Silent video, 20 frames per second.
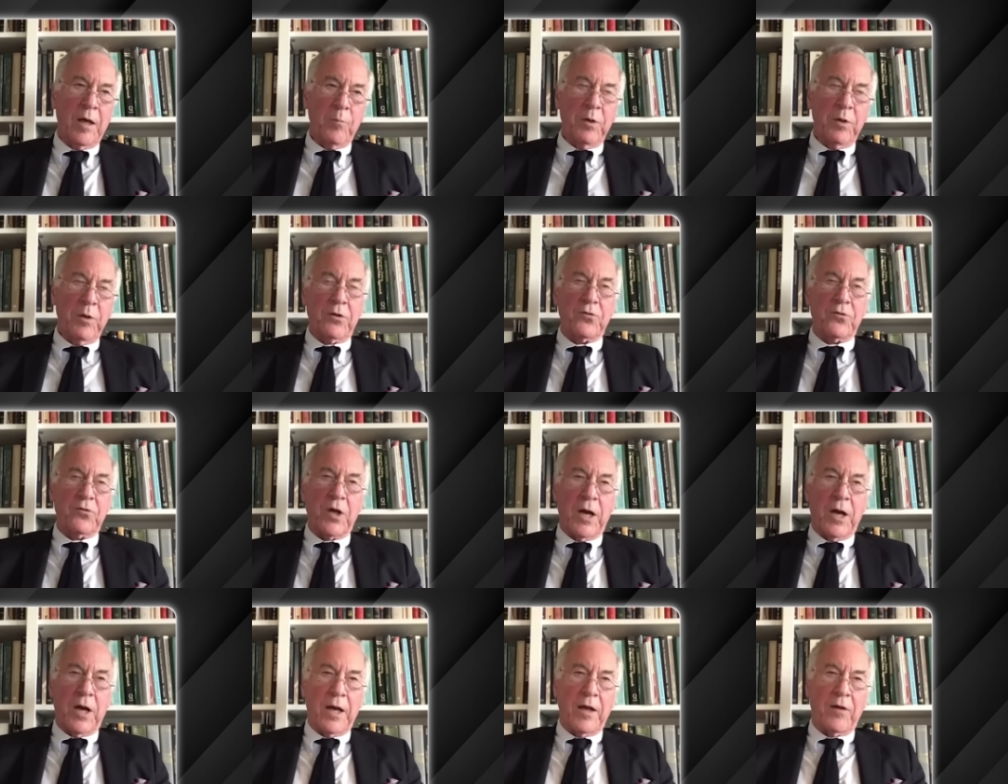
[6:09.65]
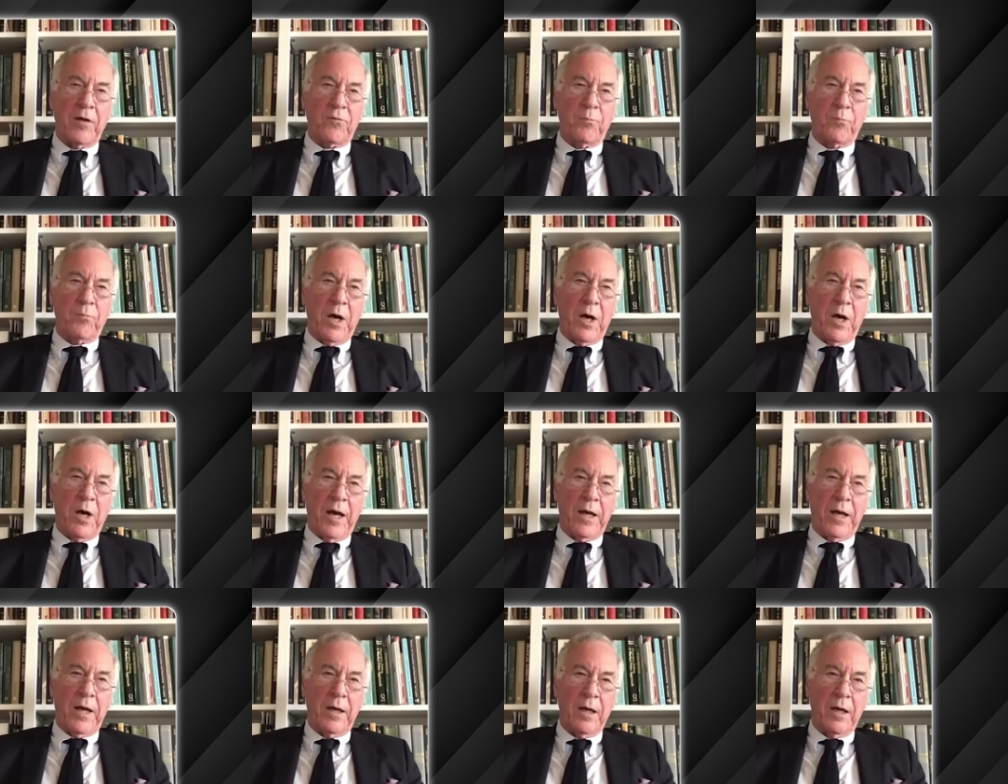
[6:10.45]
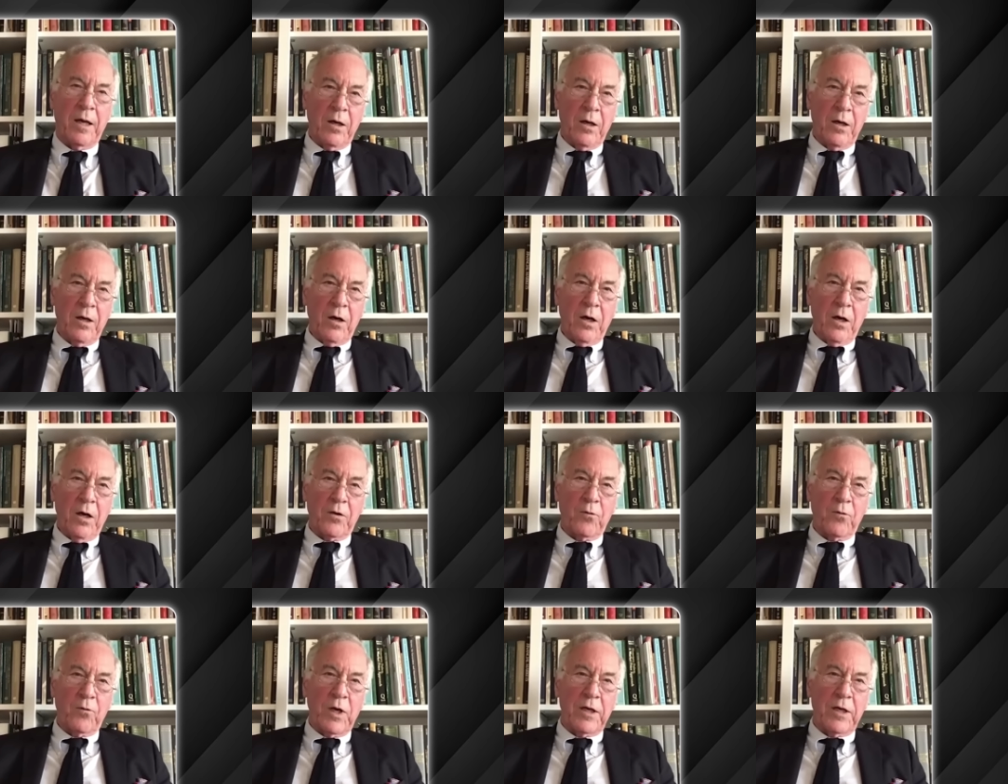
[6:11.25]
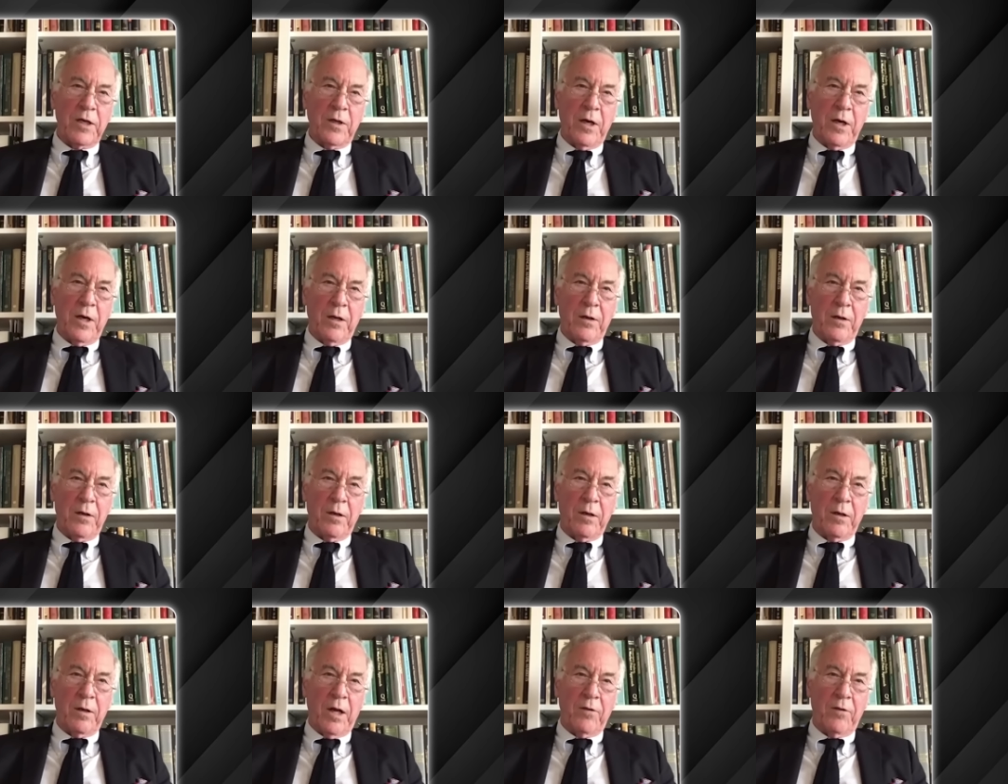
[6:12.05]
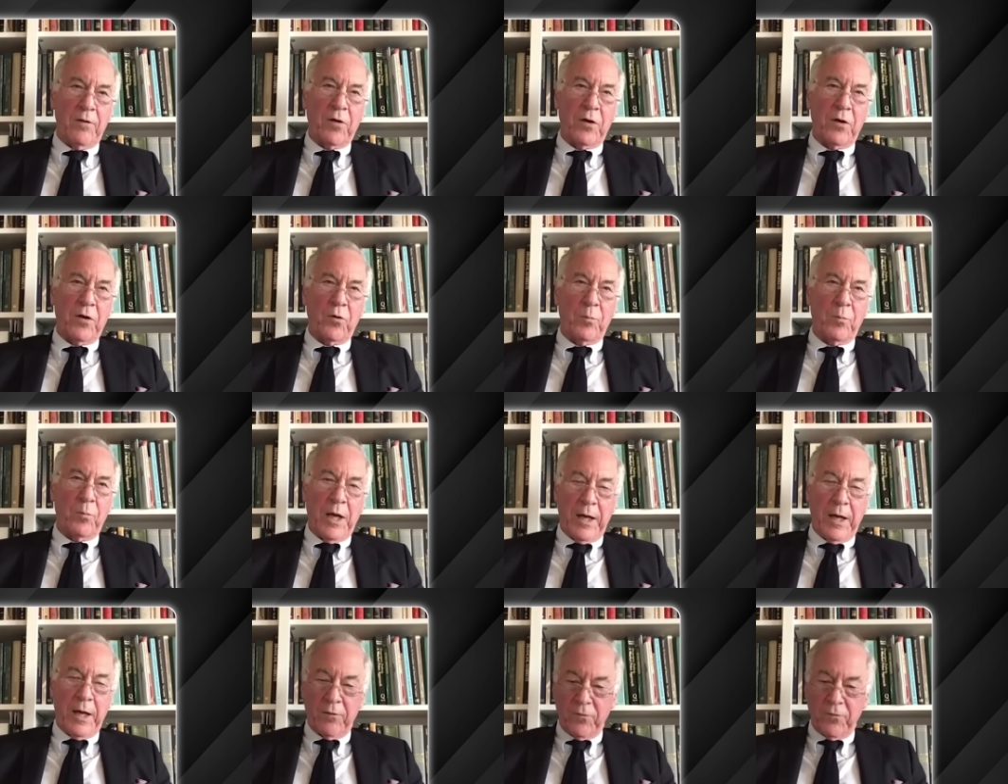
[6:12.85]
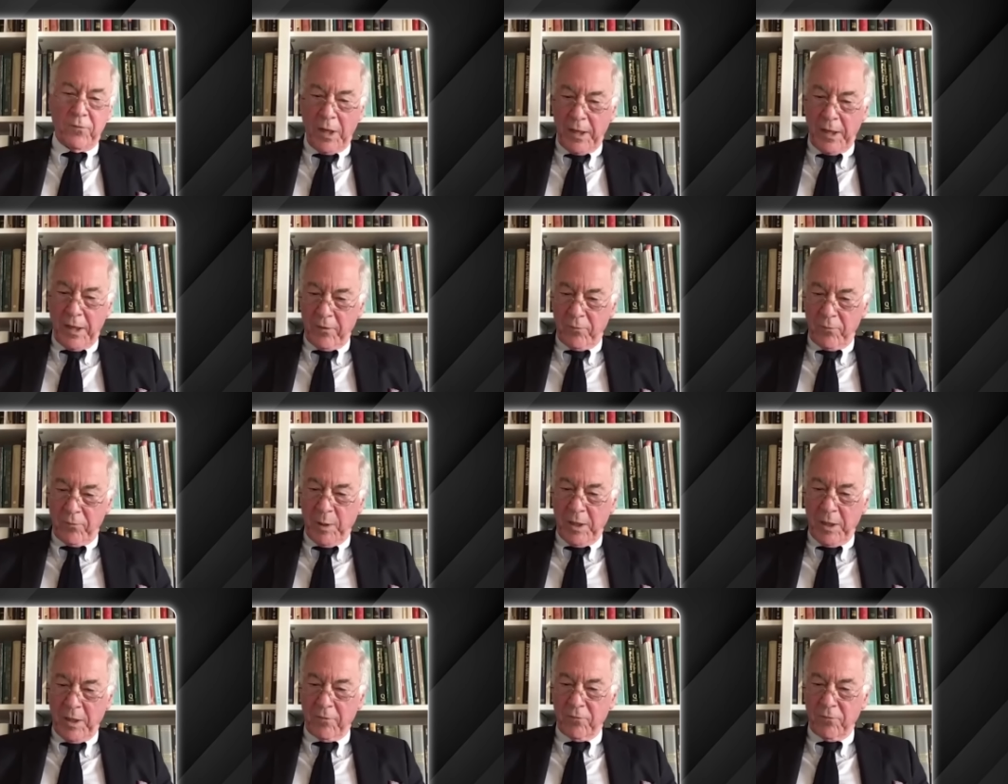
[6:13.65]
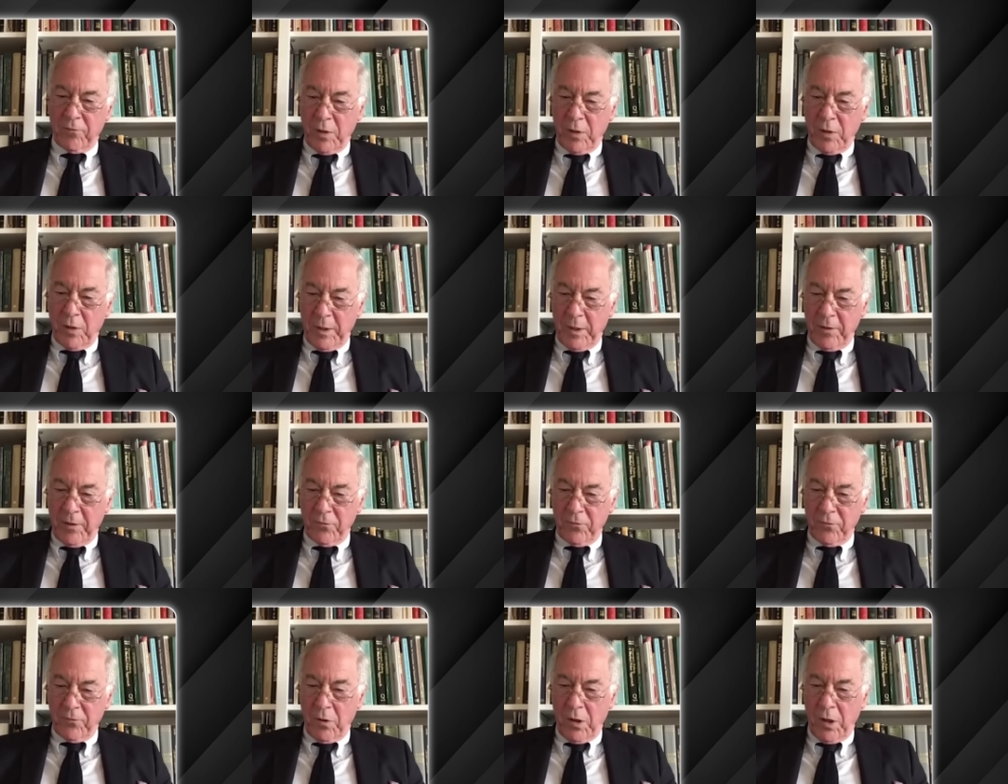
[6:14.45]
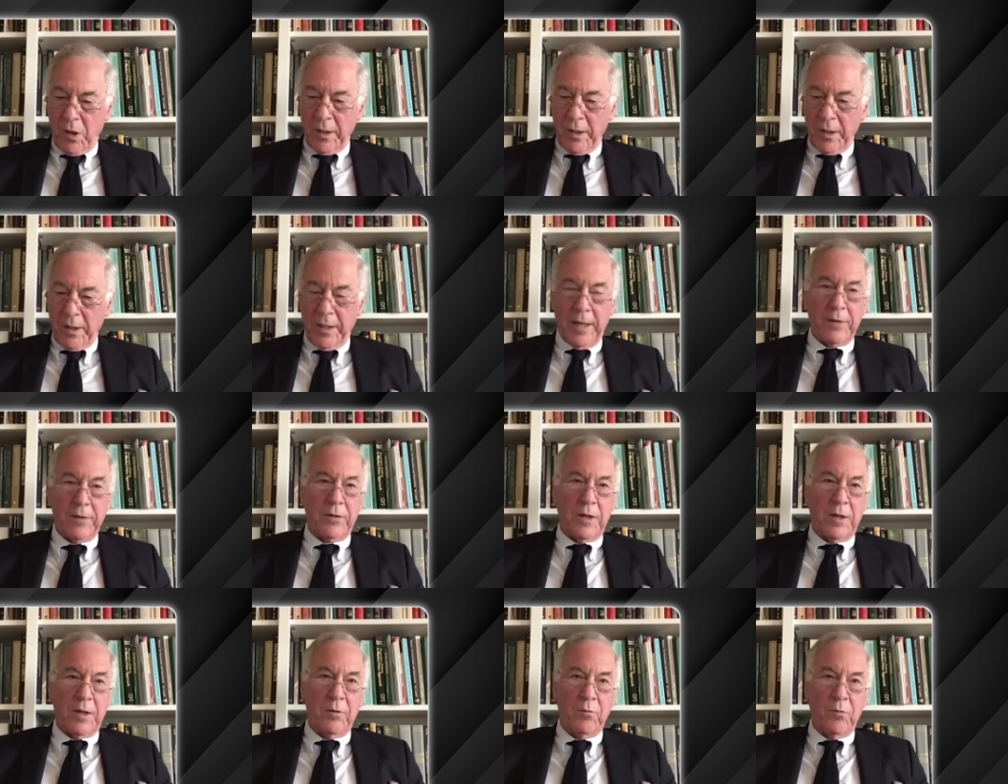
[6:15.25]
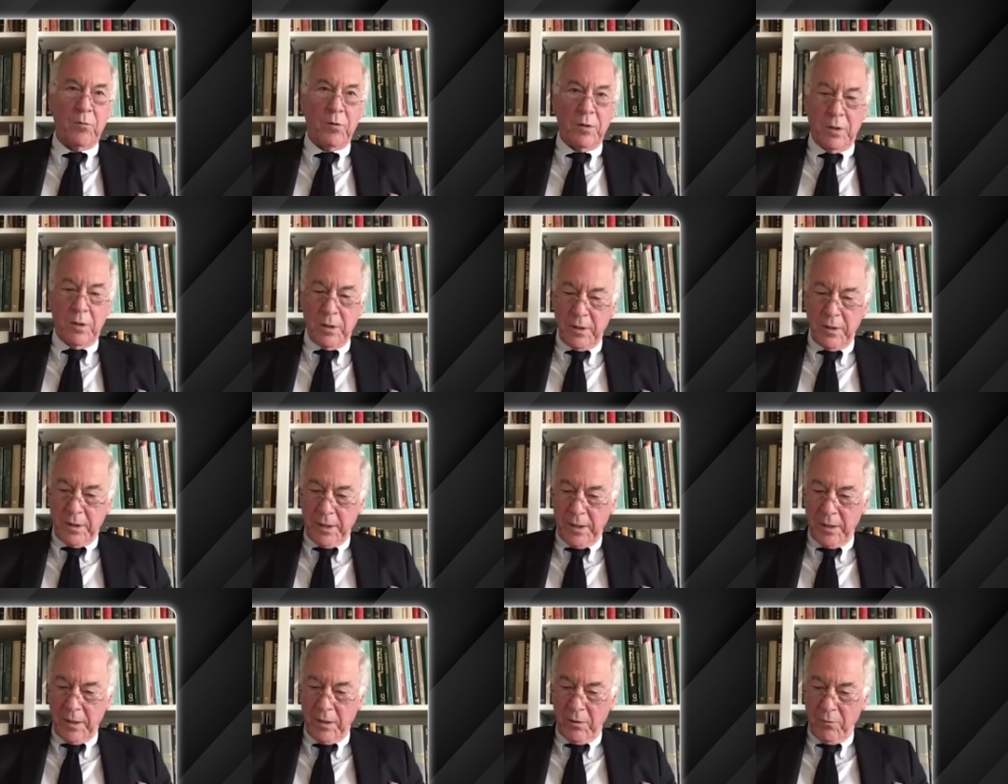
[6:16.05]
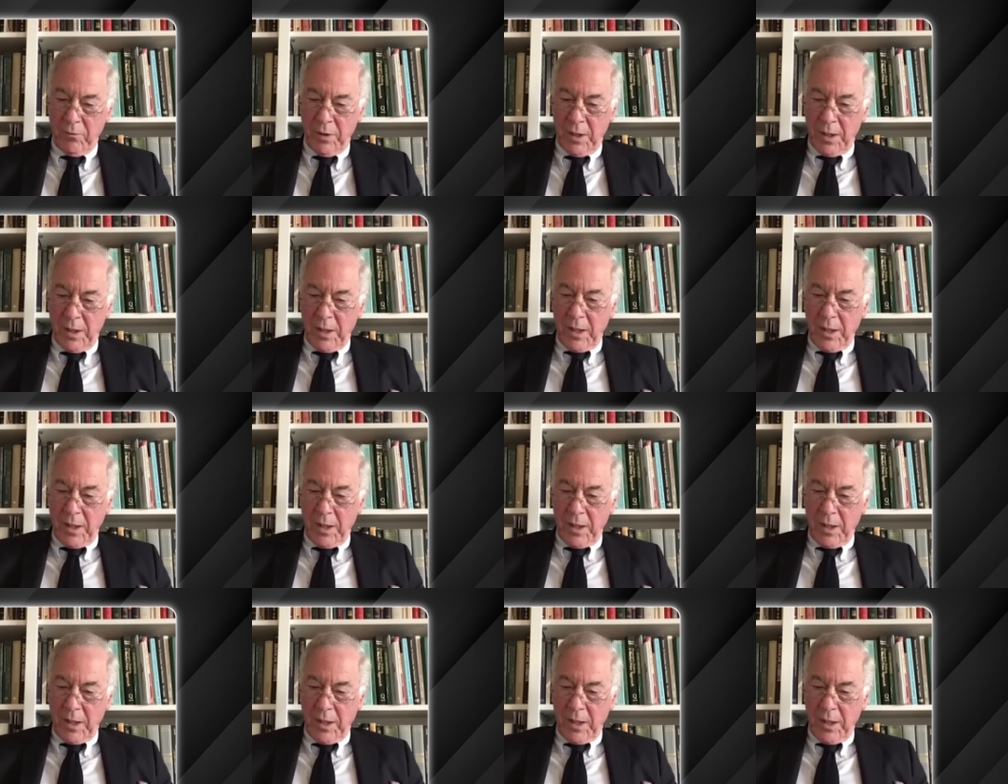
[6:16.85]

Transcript: But the Chinese buying on the retail non central bank side has been extremely strong, and I think it will continue.